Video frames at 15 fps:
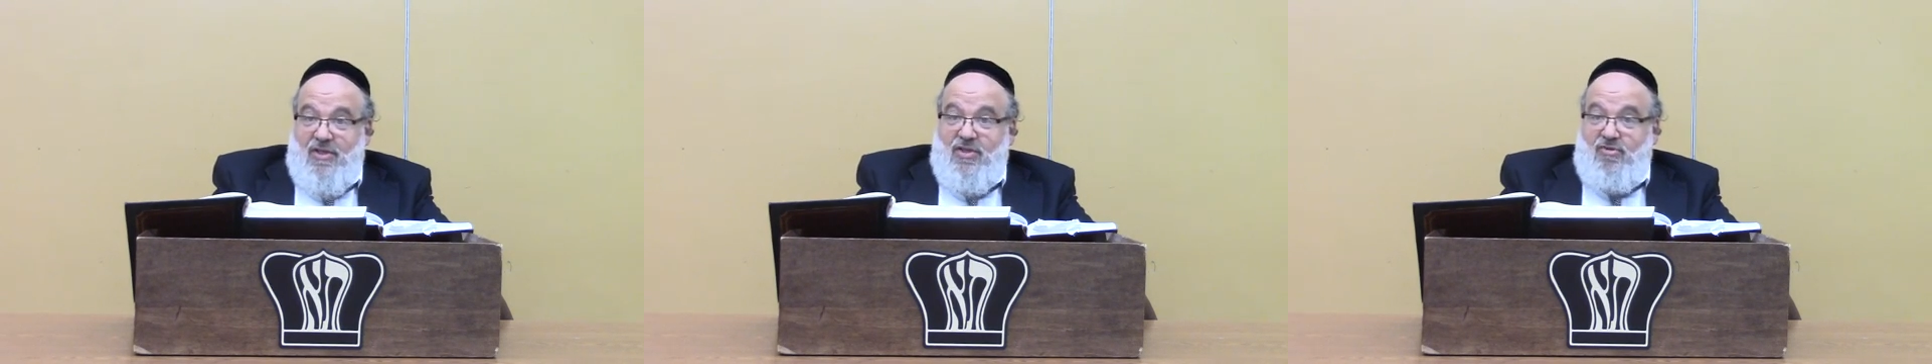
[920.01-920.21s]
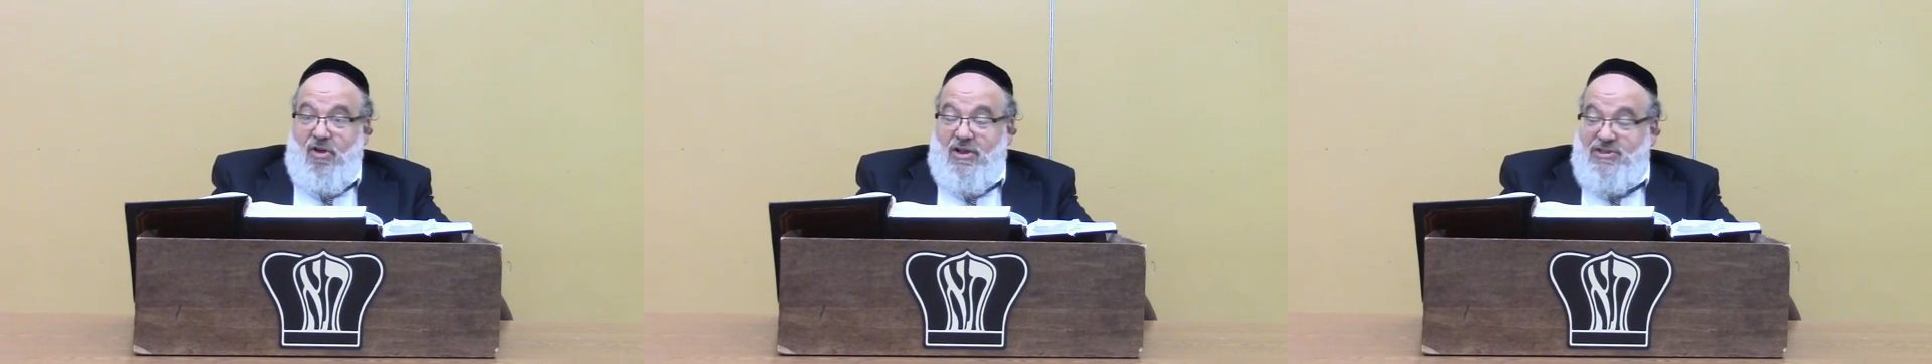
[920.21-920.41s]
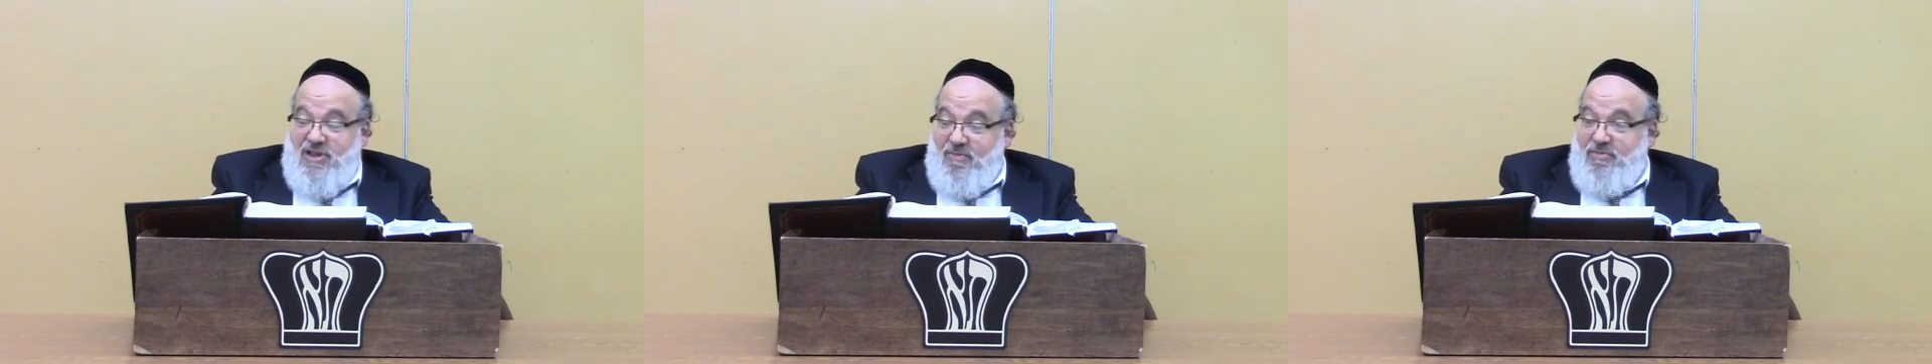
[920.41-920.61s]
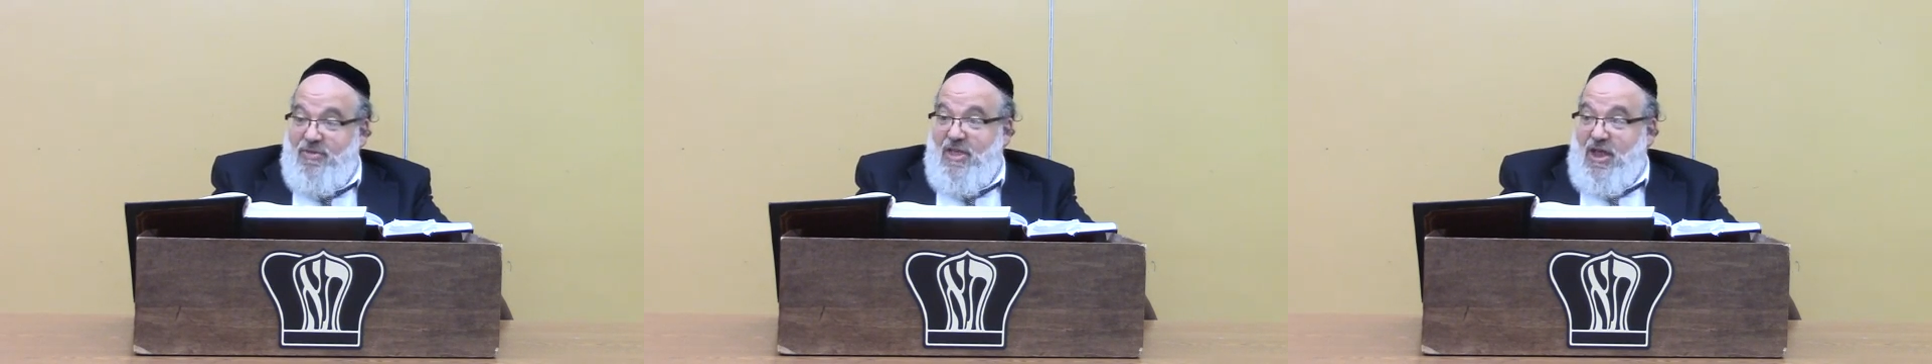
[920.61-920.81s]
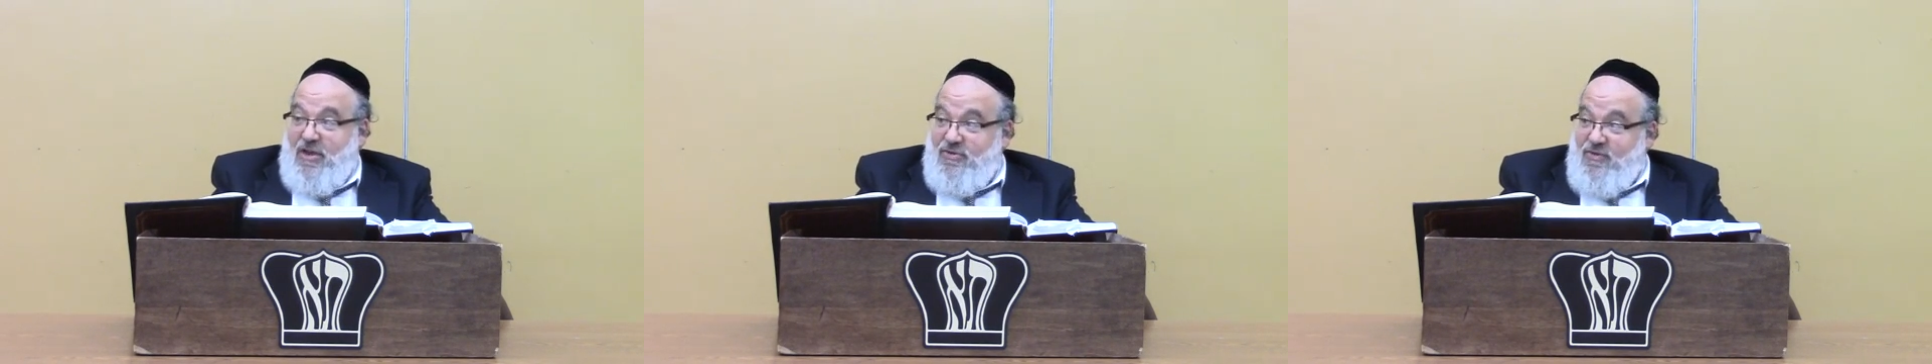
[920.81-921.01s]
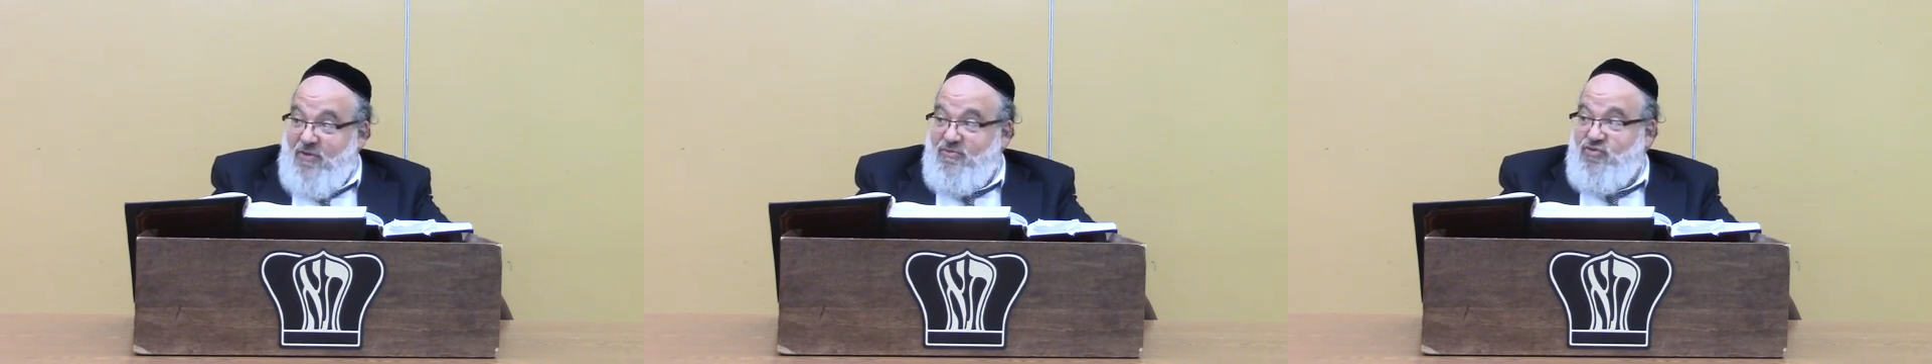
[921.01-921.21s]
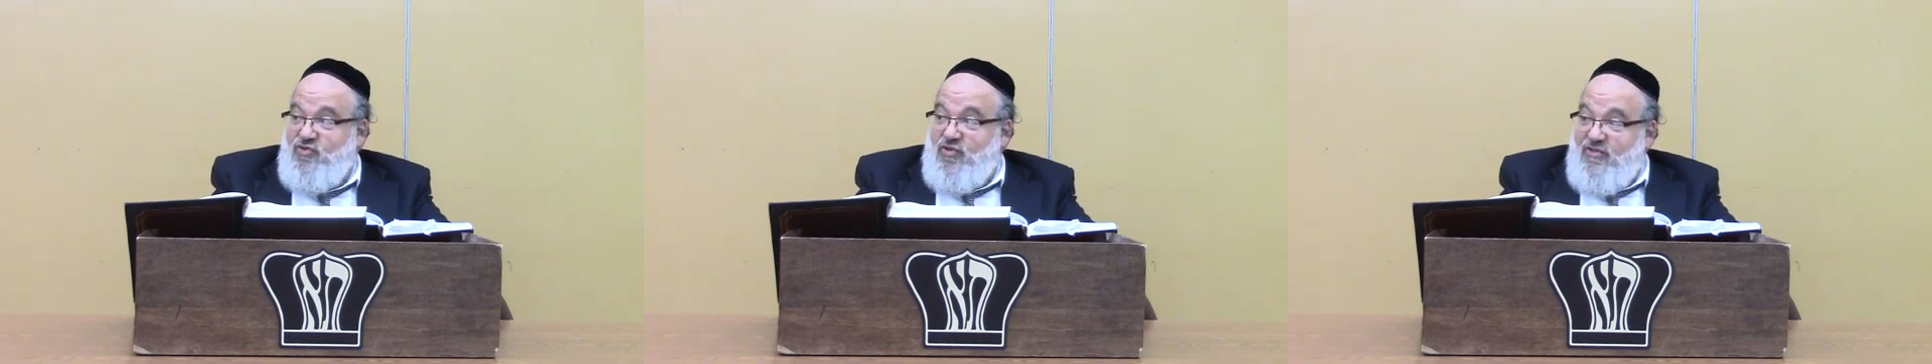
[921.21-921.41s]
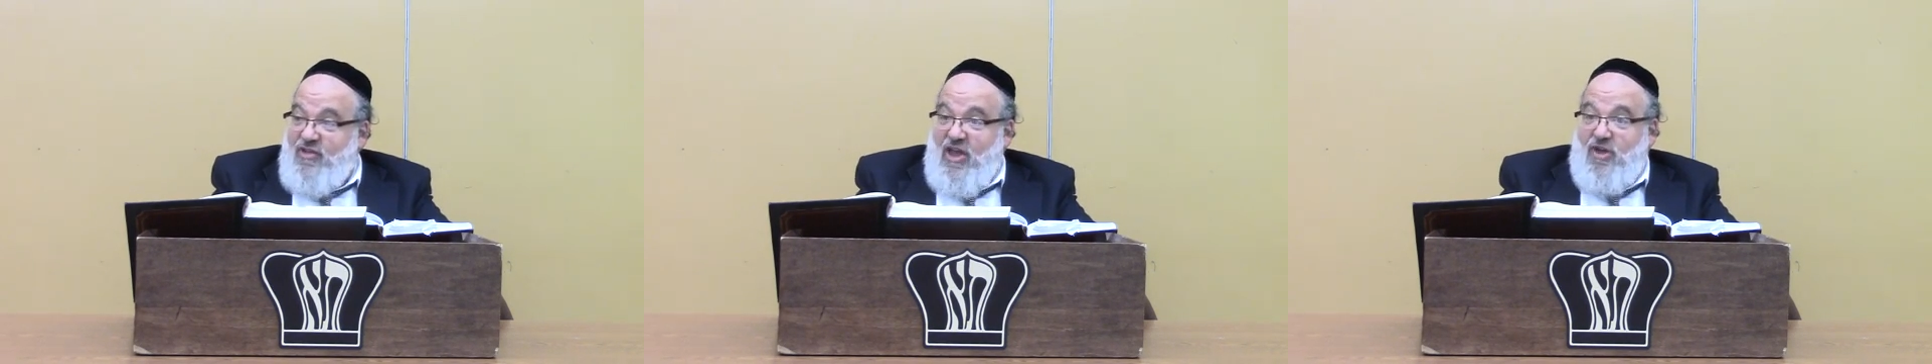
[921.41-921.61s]
There are some
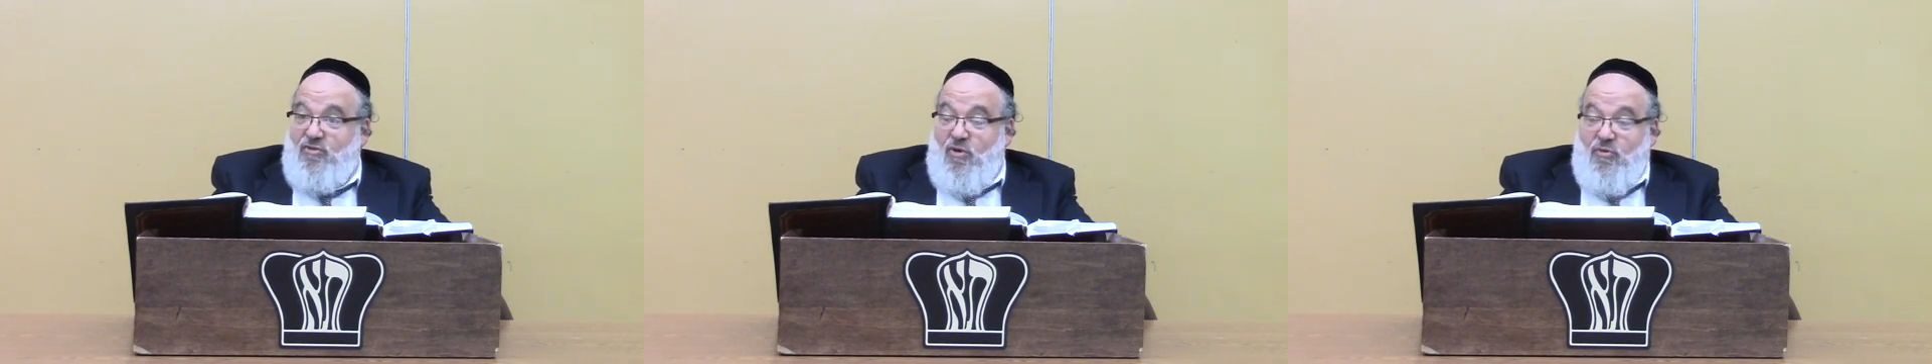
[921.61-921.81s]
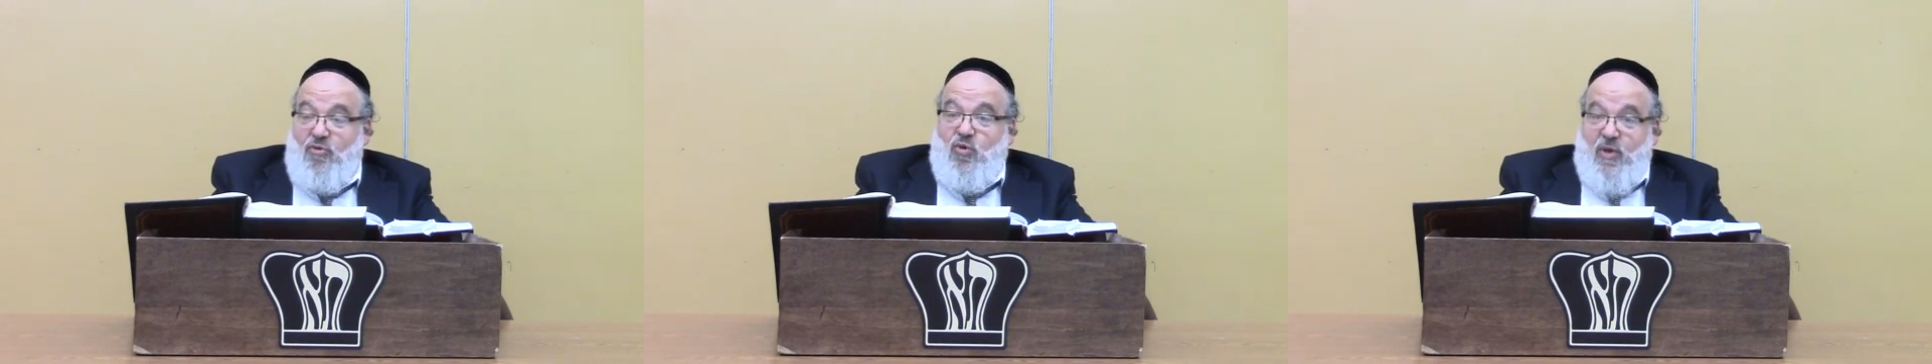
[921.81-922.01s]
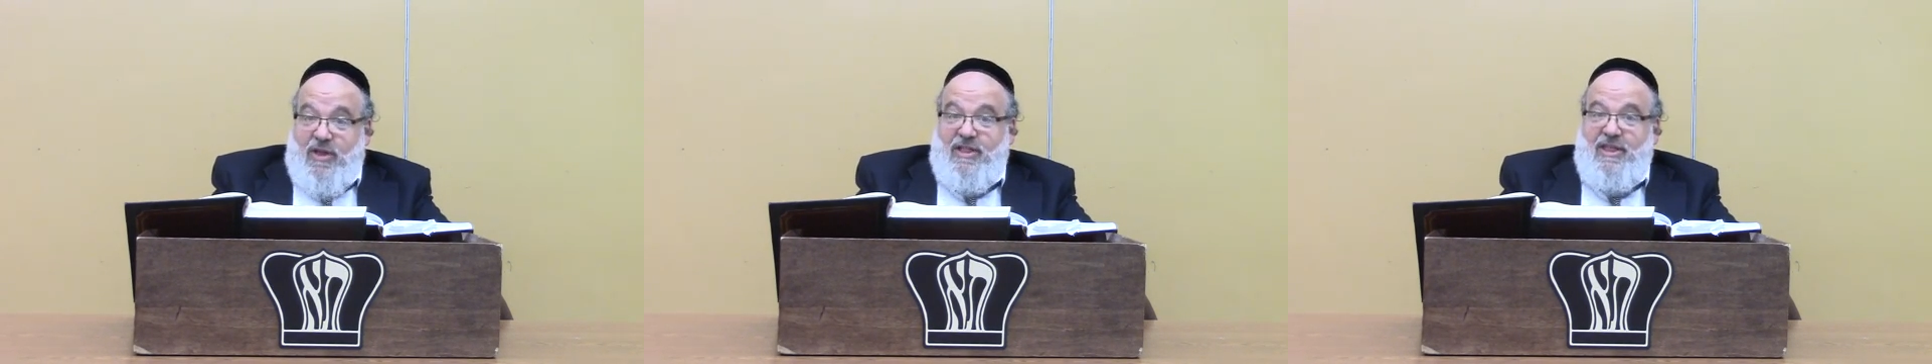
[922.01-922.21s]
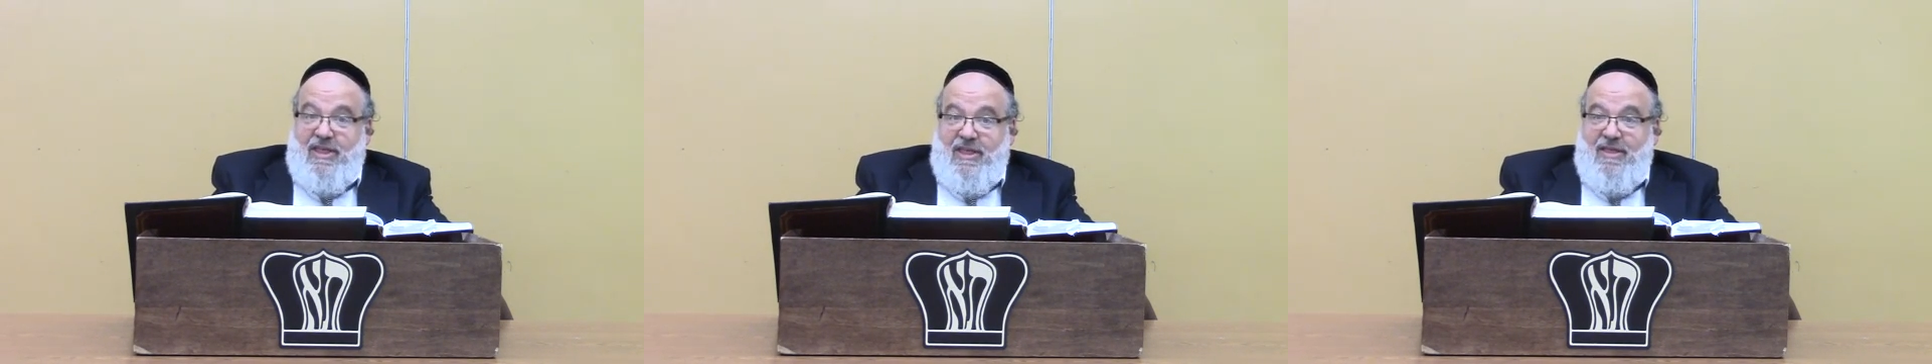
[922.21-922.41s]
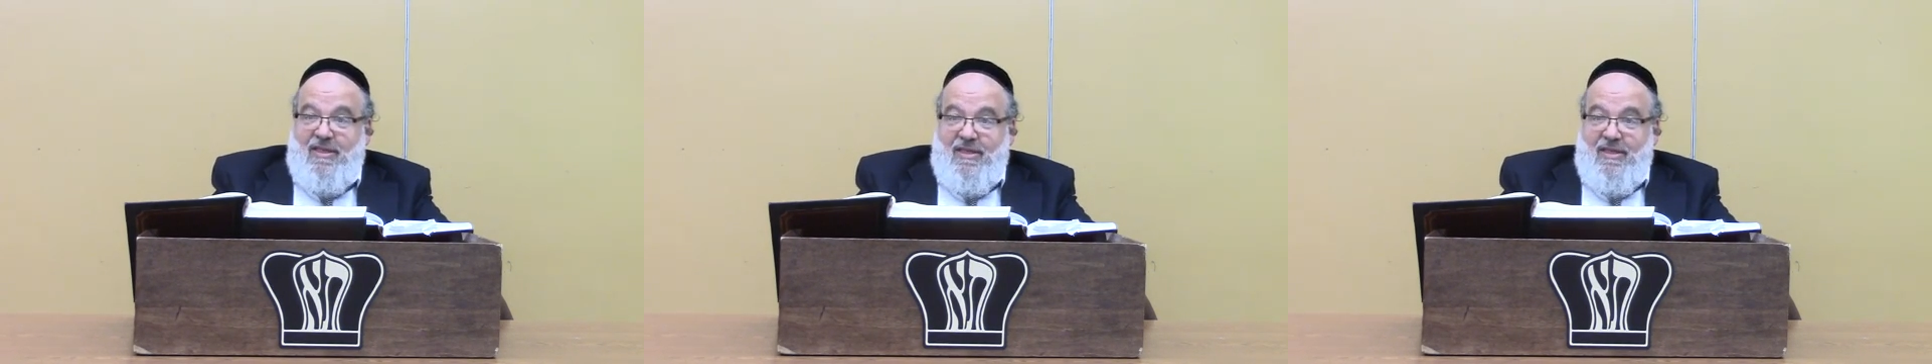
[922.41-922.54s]
trees that grow quickly.